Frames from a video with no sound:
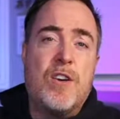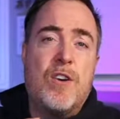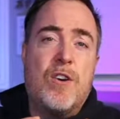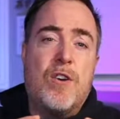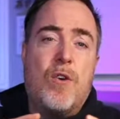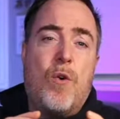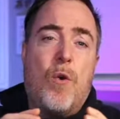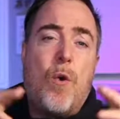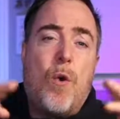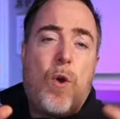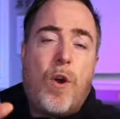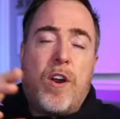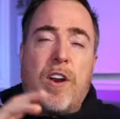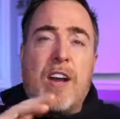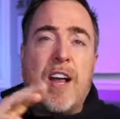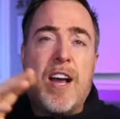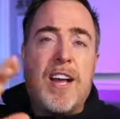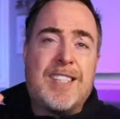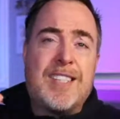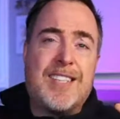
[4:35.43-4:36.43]

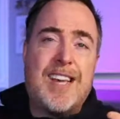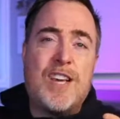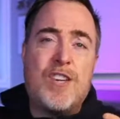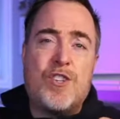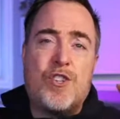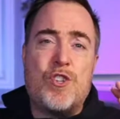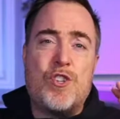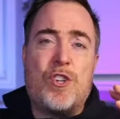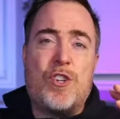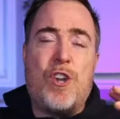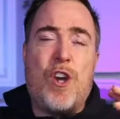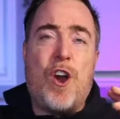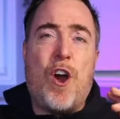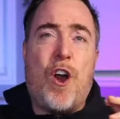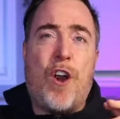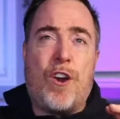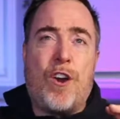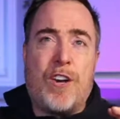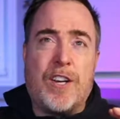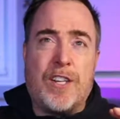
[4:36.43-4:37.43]
organizational
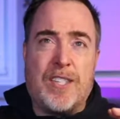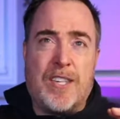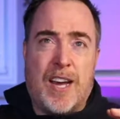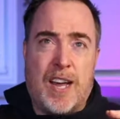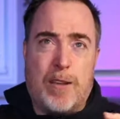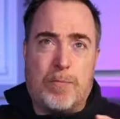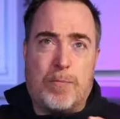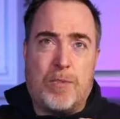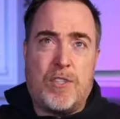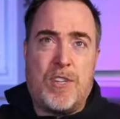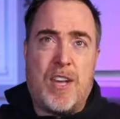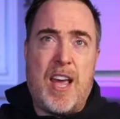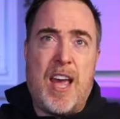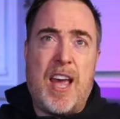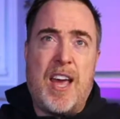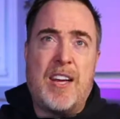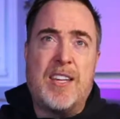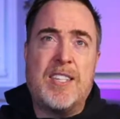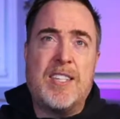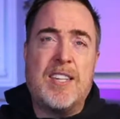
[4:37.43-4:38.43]
archetypes.
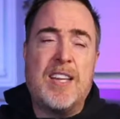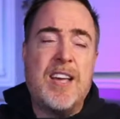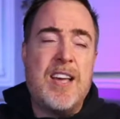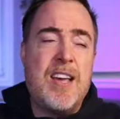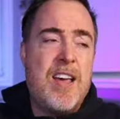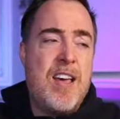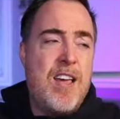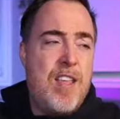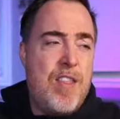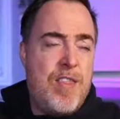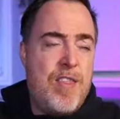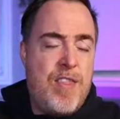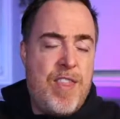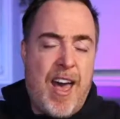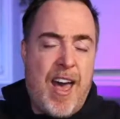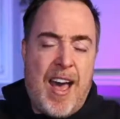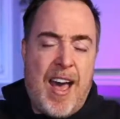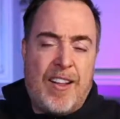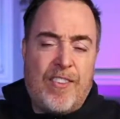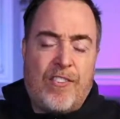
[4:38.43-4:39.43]
And
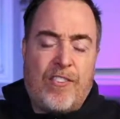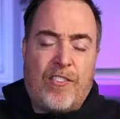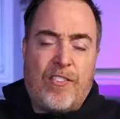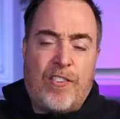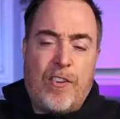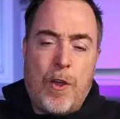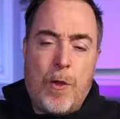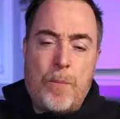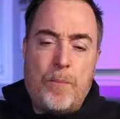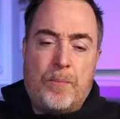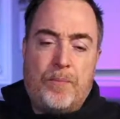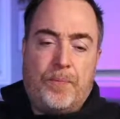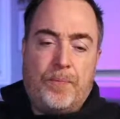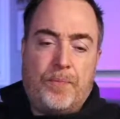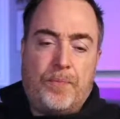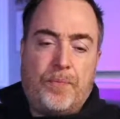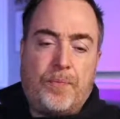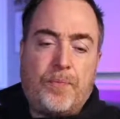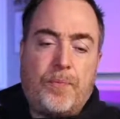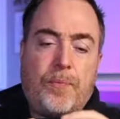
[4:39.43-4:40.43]
that's,
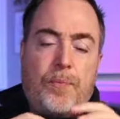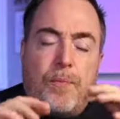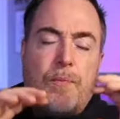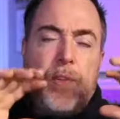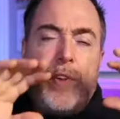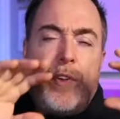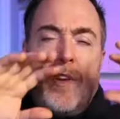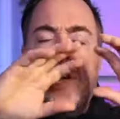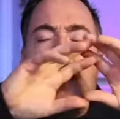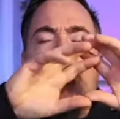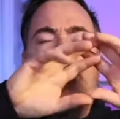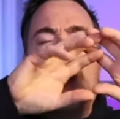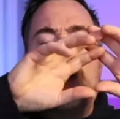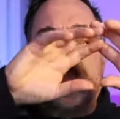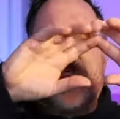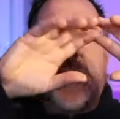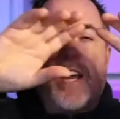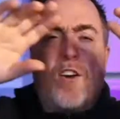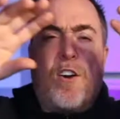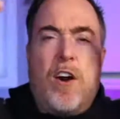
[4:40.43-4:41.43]
if you
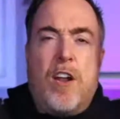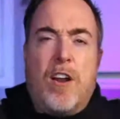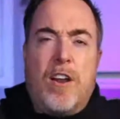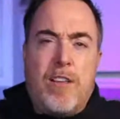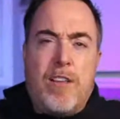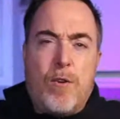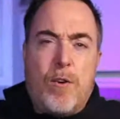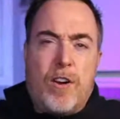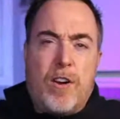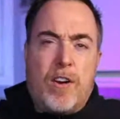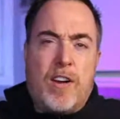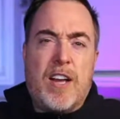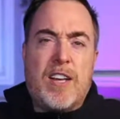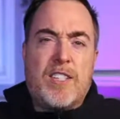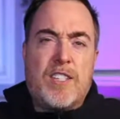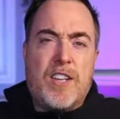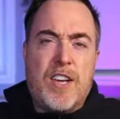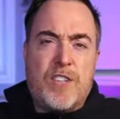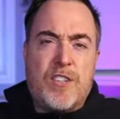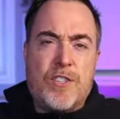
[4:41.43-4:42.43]
take all of the
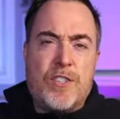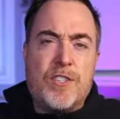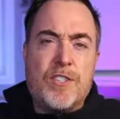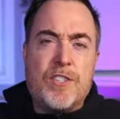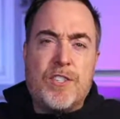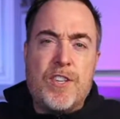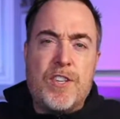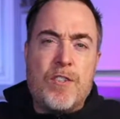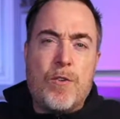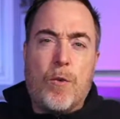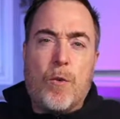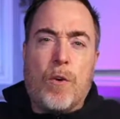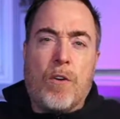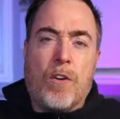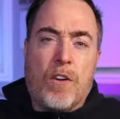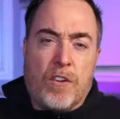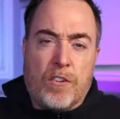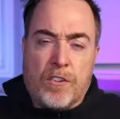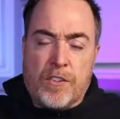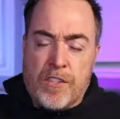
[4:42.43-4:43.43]
organizations in the
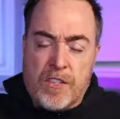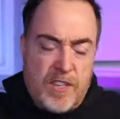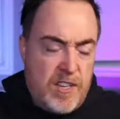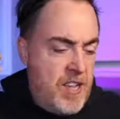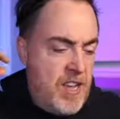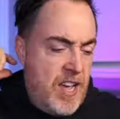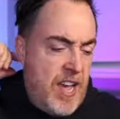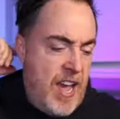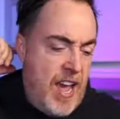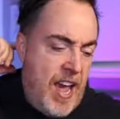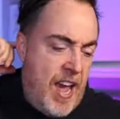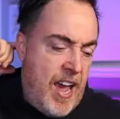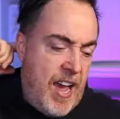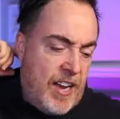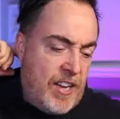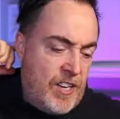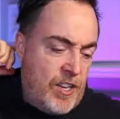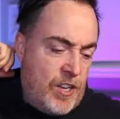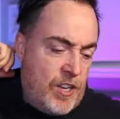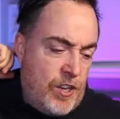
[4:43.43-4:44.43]
world
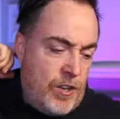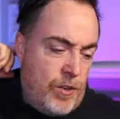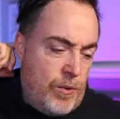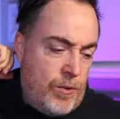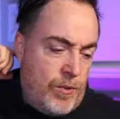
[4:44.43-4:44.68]
and you